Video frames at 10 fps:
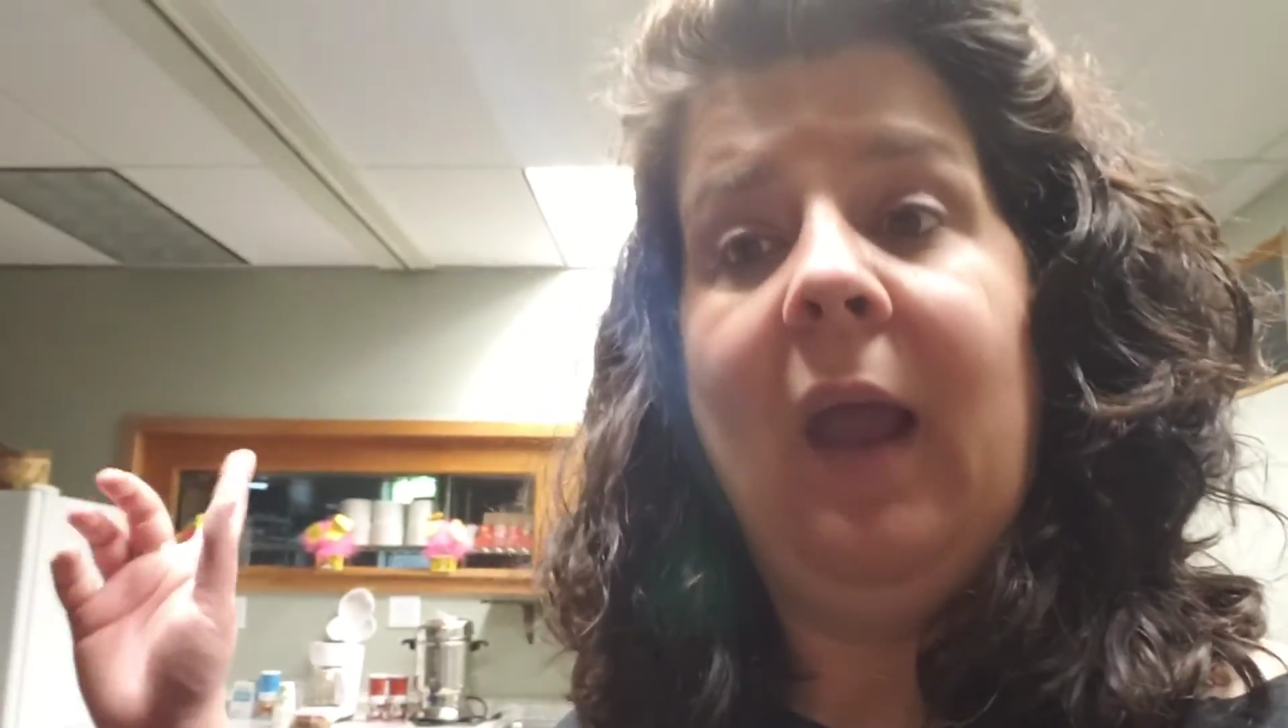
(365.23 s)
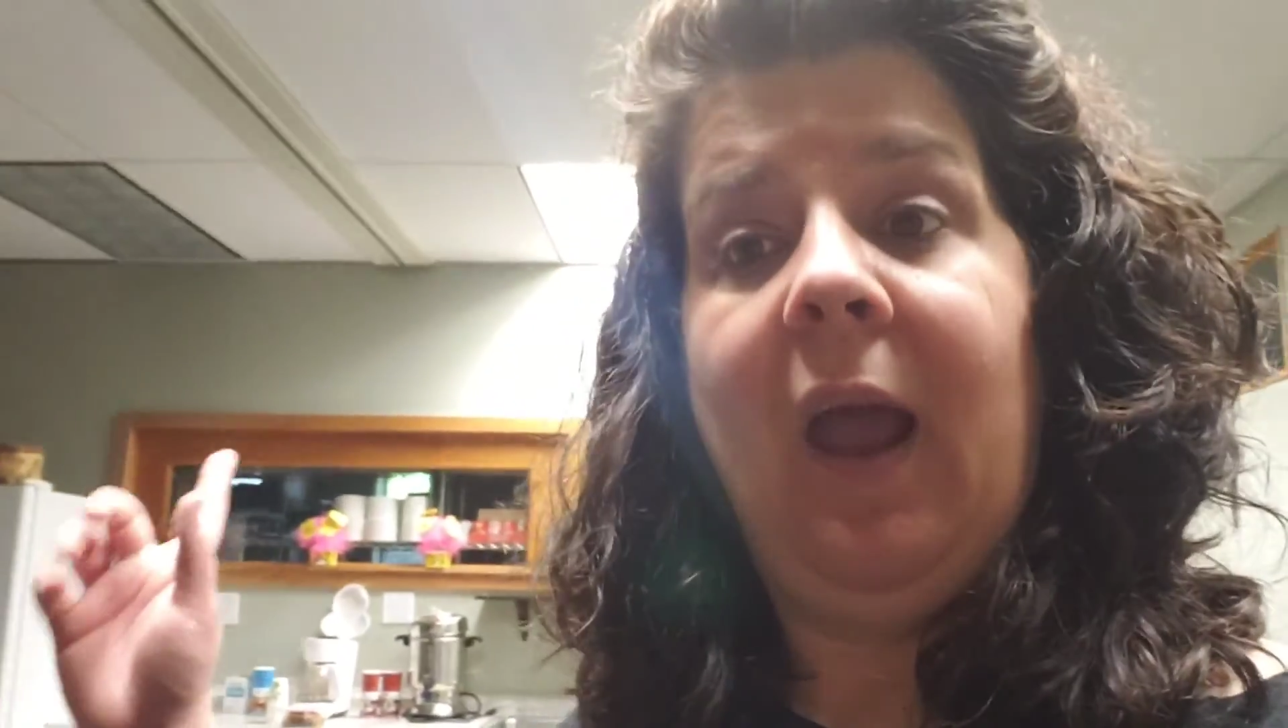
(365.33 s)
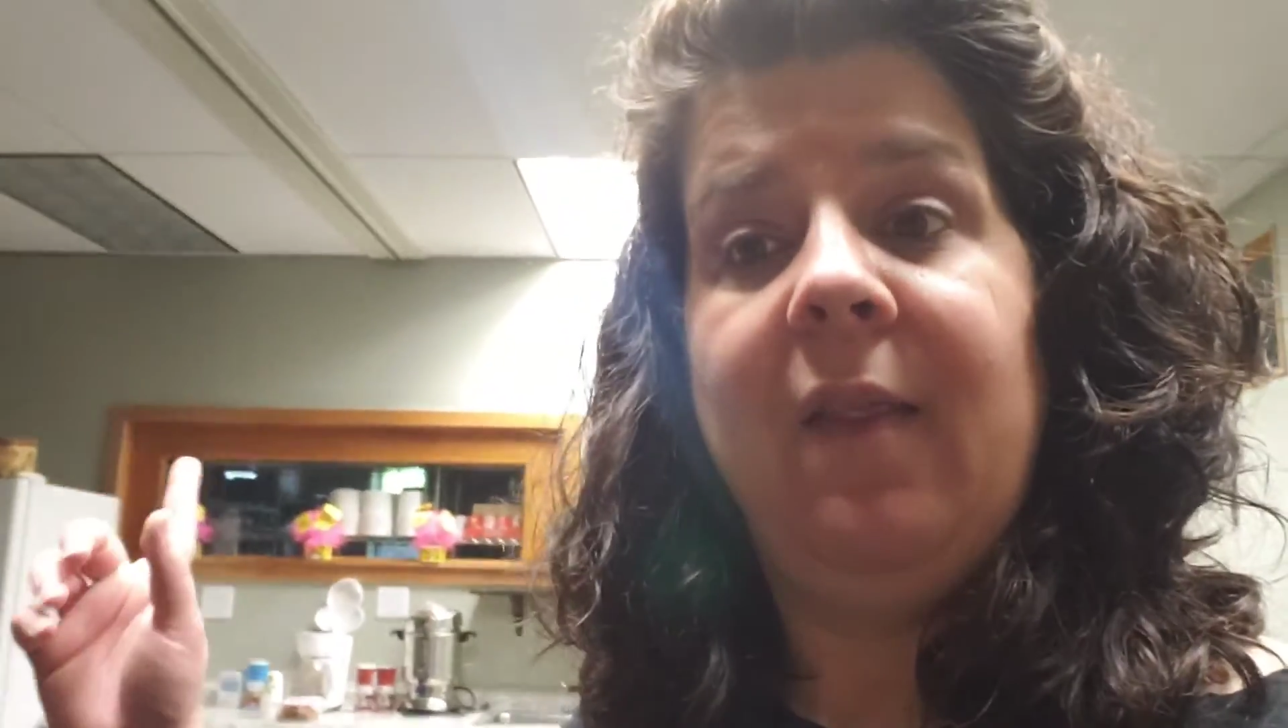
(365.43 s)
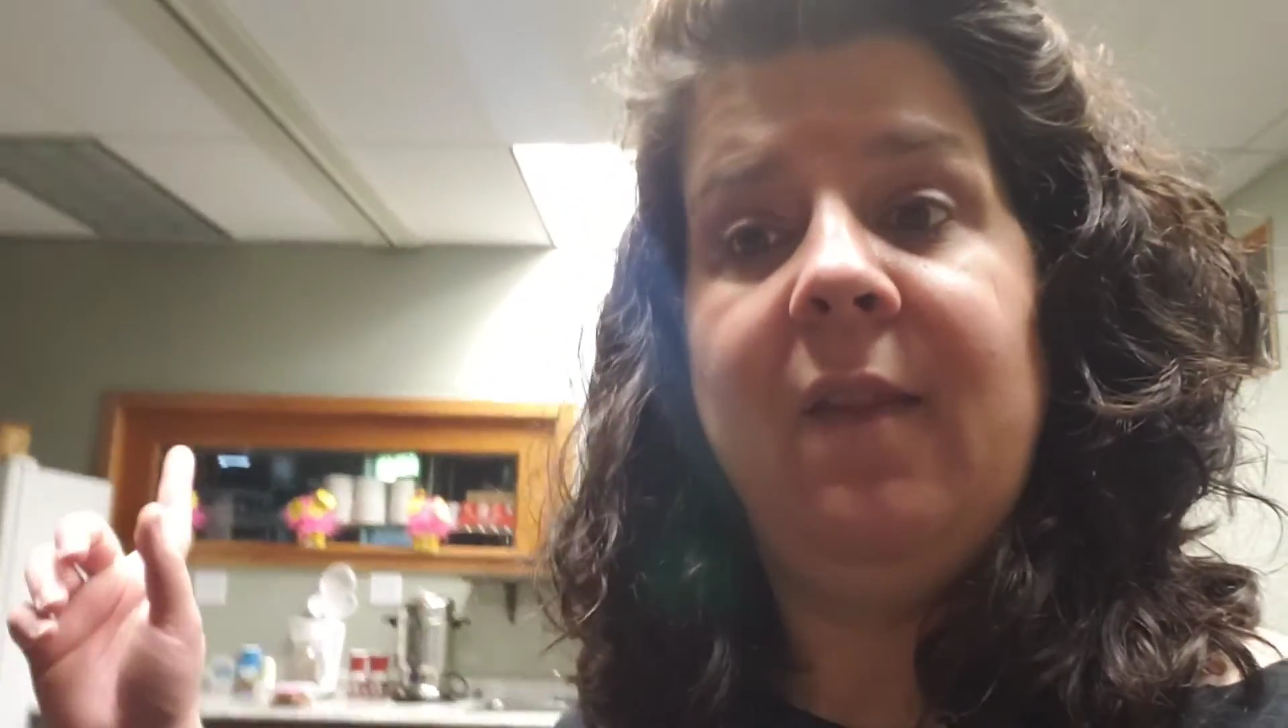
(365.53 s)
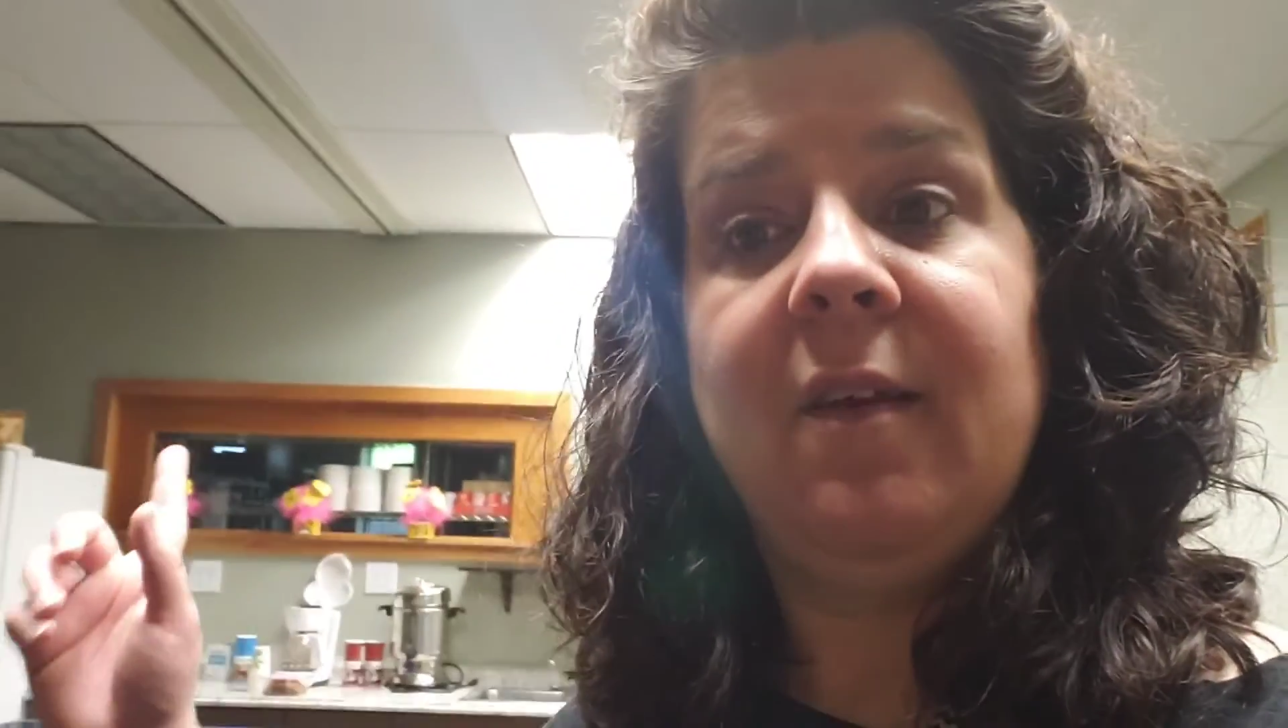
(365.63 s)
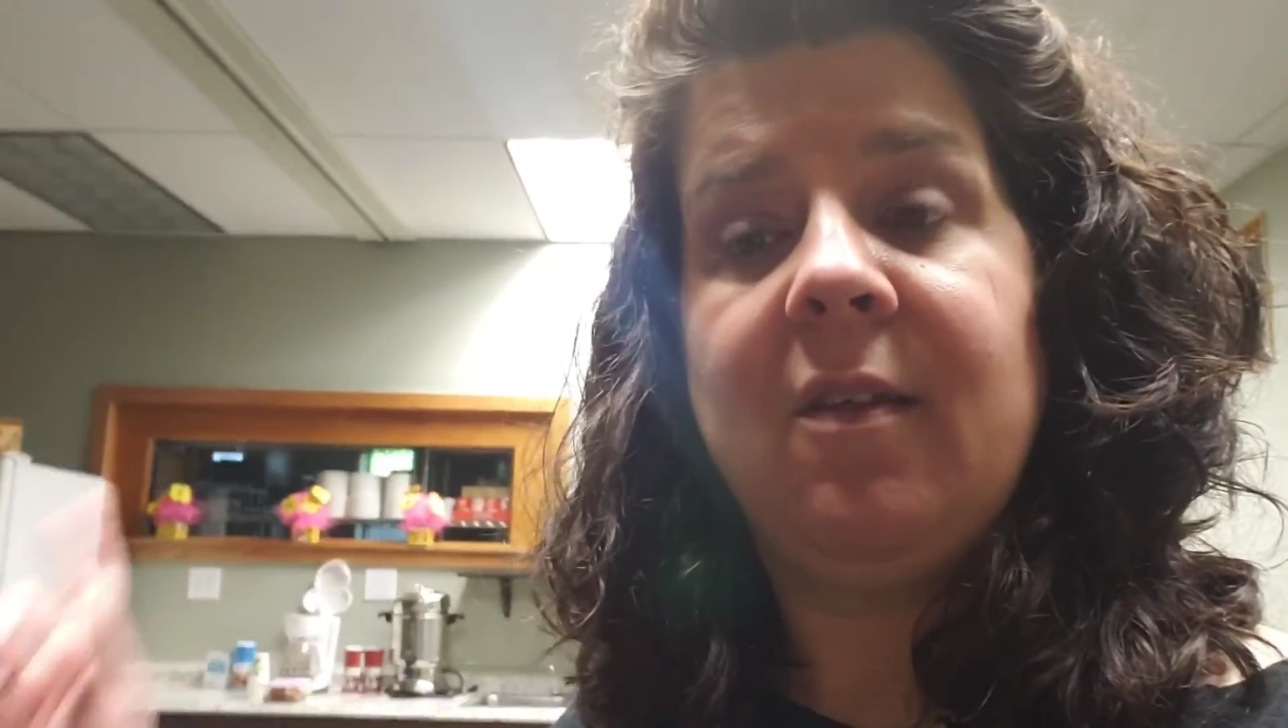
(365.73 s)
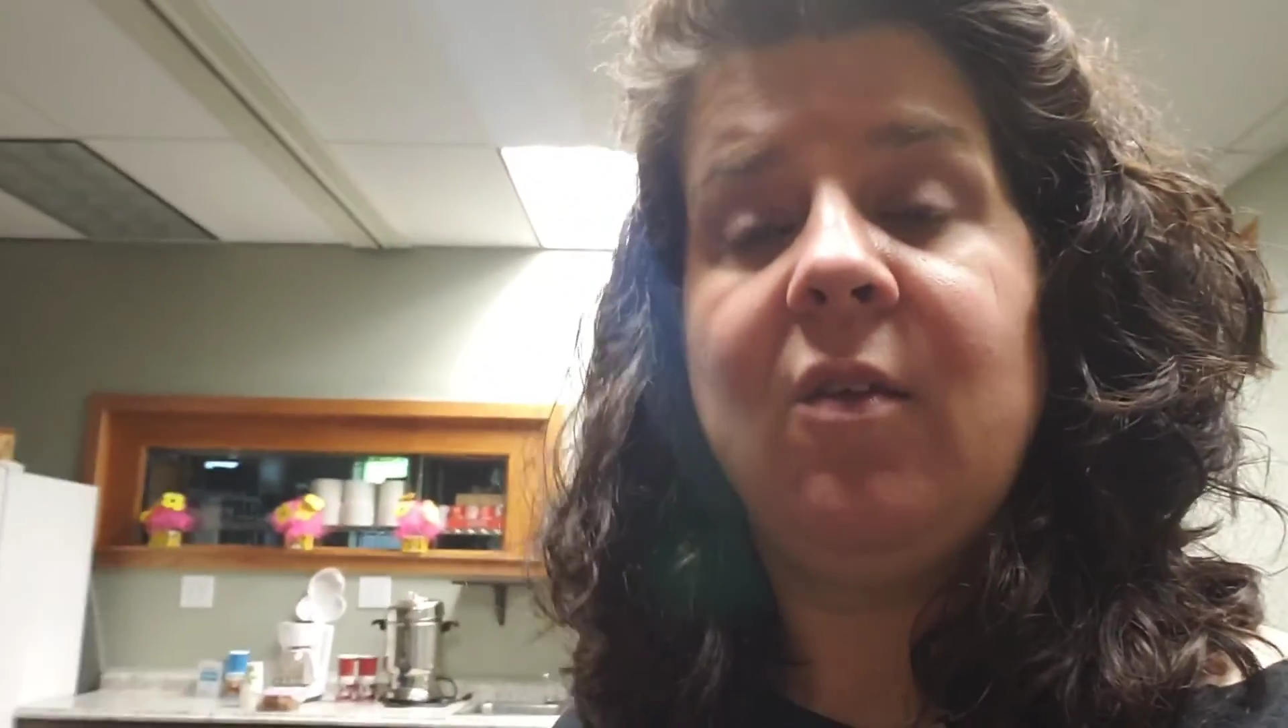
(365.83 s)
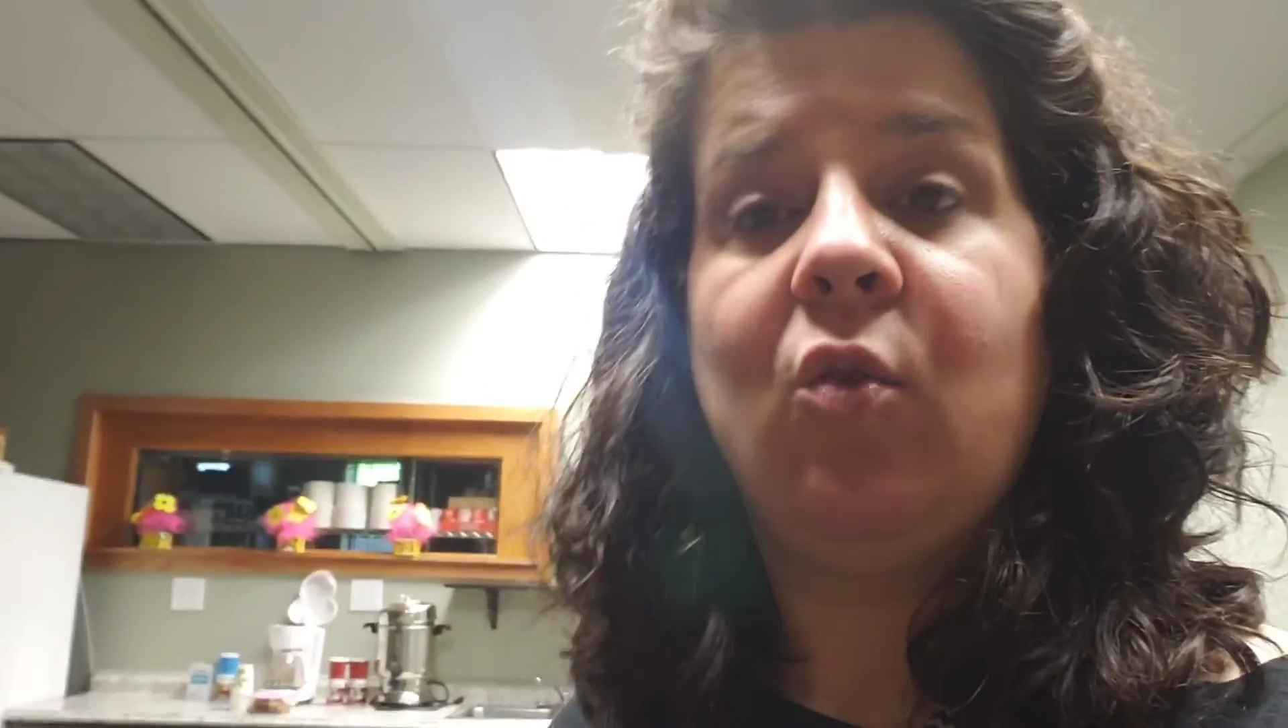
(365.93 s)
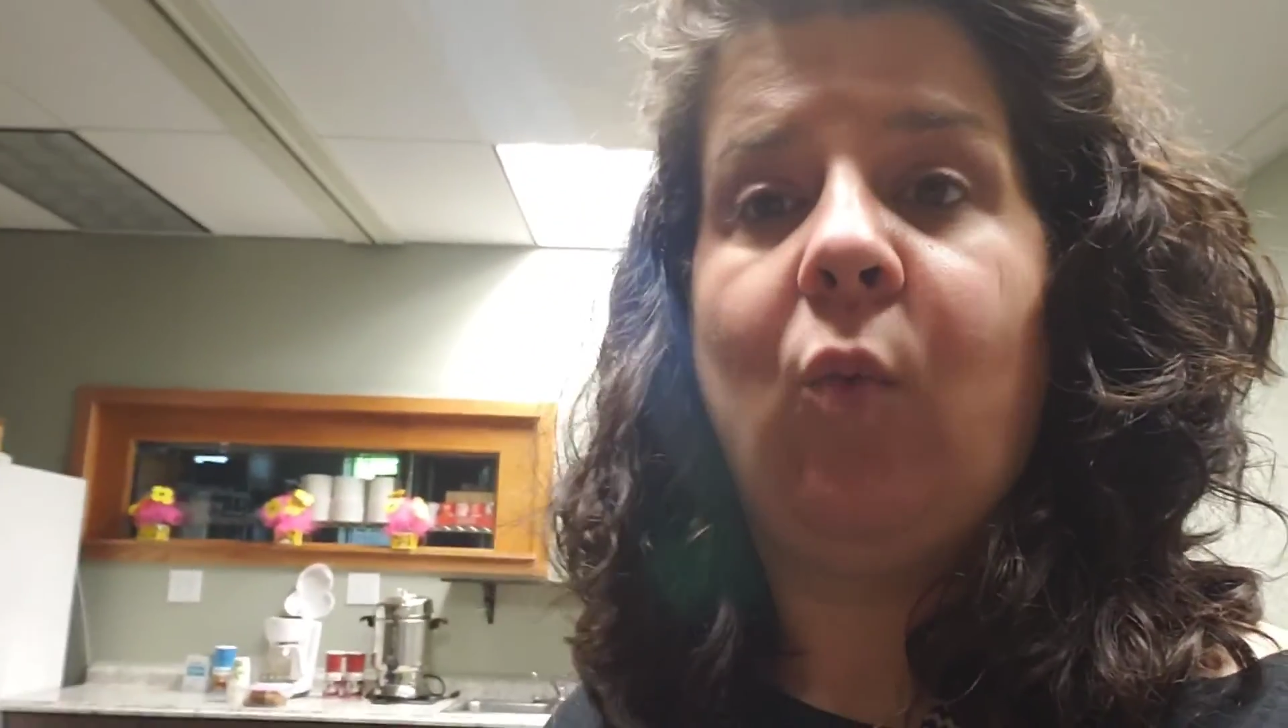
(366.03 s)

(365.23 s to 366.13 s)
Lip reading: And this is